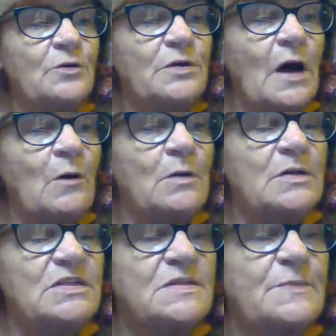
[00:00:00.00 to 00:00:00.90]
her
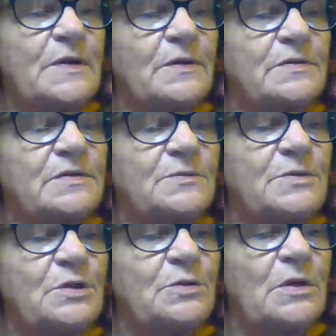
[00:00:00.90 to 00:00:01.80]
dauntless spirit
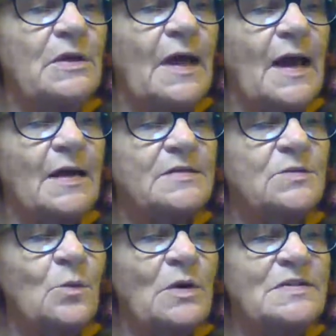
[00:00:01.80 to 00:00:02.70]
subdued at
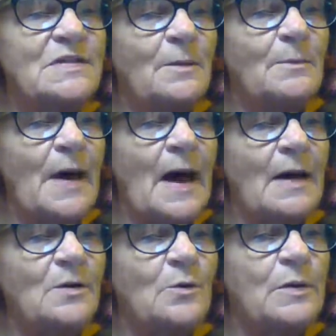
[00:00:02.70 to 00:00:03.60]
last. "What's the
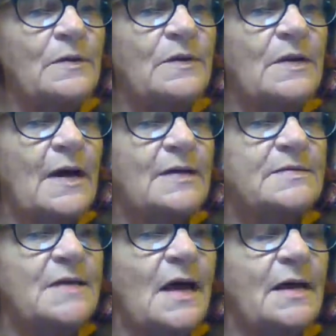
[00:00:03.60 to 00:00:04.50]
matter with it?"
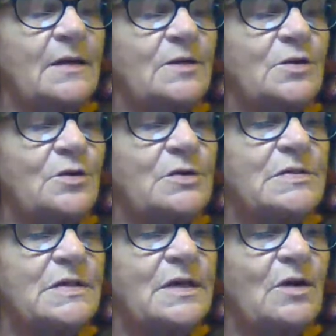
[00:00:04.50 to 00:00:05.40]
asked Diana,
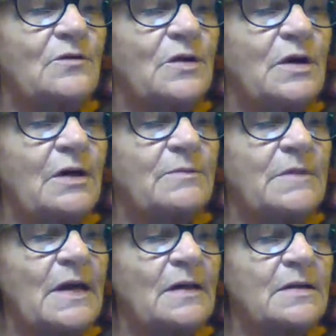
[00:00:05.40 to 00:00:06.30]
curiously overcome
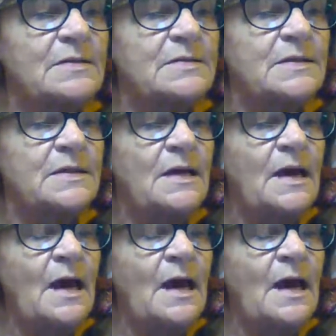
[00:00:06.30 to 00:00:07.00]
delicacy.